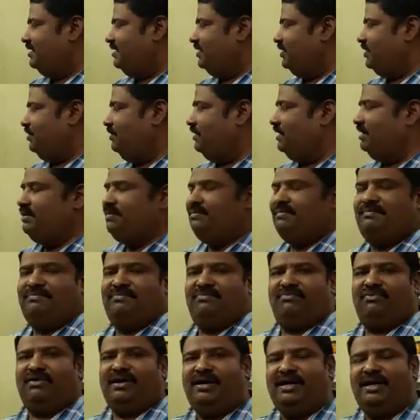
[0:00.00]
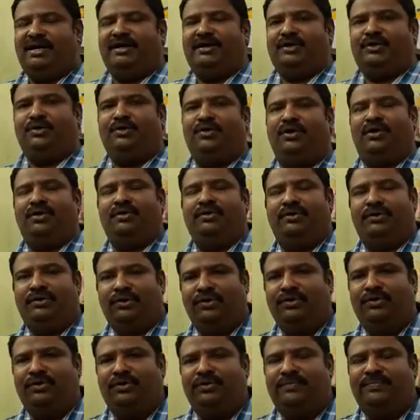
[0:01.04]
You'll wonder to
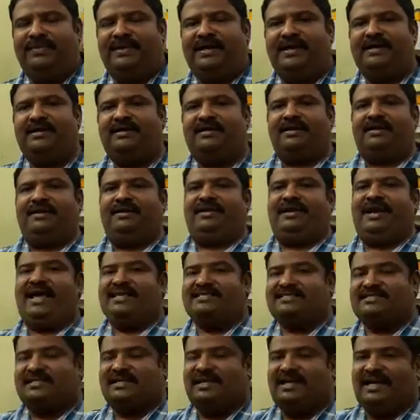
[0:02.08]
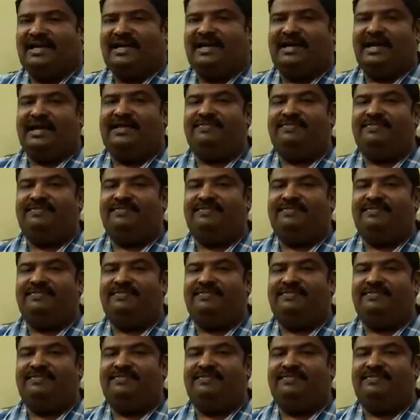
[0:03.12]
know that Nestle